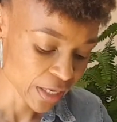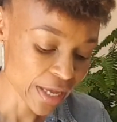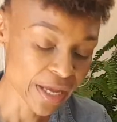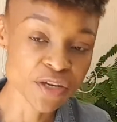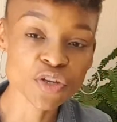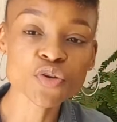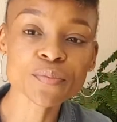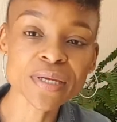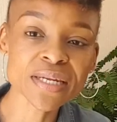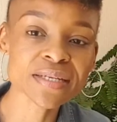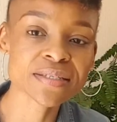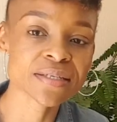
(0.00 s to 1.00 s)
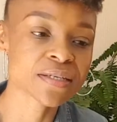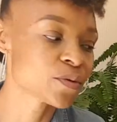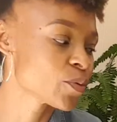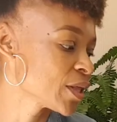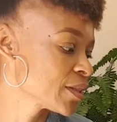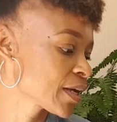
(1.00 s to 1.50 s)
And humidity,
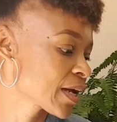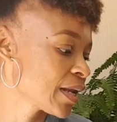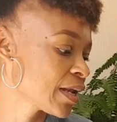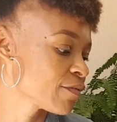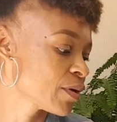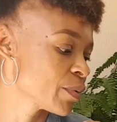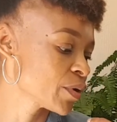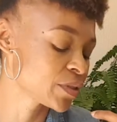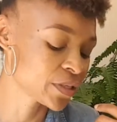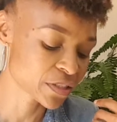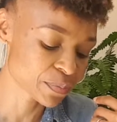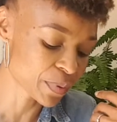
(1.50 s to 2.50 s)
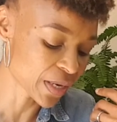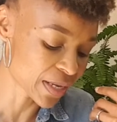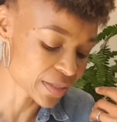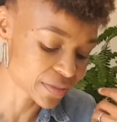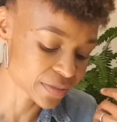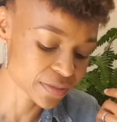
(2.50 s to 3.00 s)
one thing I love about these
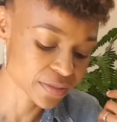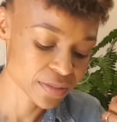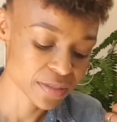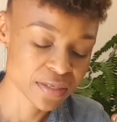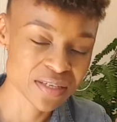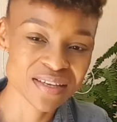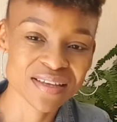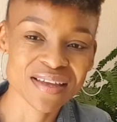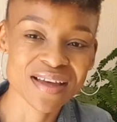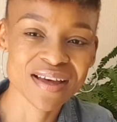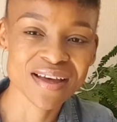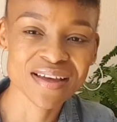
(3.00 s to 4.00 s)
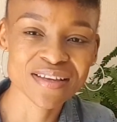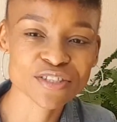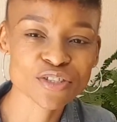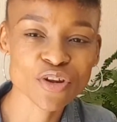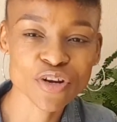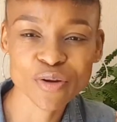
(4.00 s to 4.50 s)
plants,
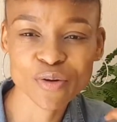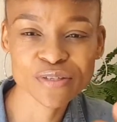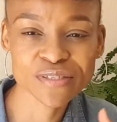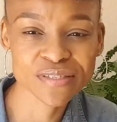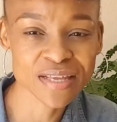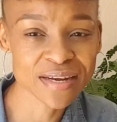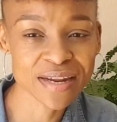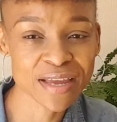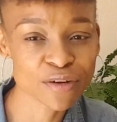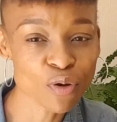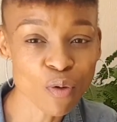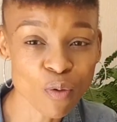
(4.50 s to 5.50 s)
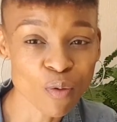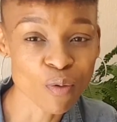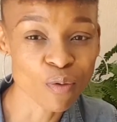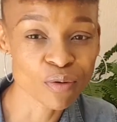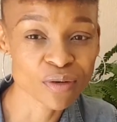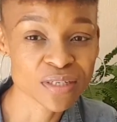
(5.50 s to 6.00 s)
it's not a concern at
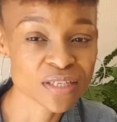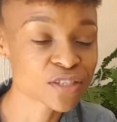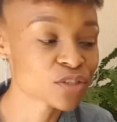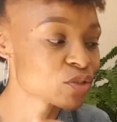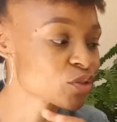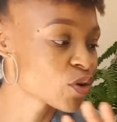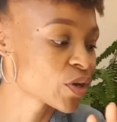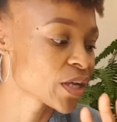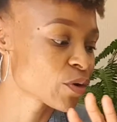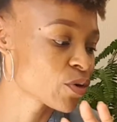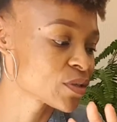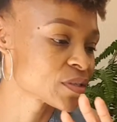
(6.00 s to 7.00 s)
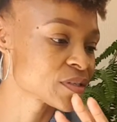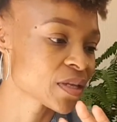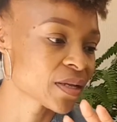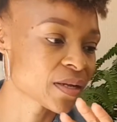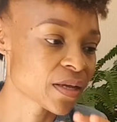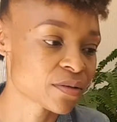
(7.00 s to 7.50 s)
all. It's not a
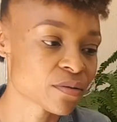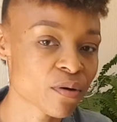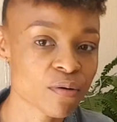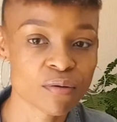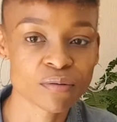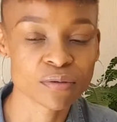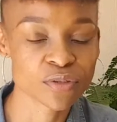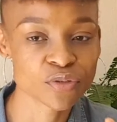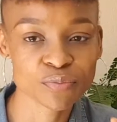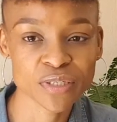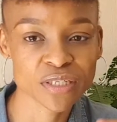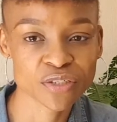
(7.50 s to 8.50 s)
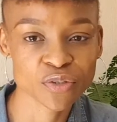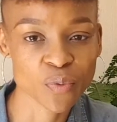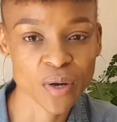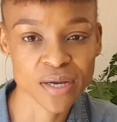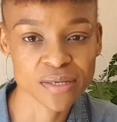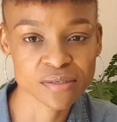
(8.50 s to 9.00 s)
concern at all, humidity
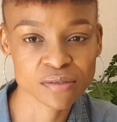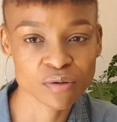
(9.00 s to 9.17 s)
wise.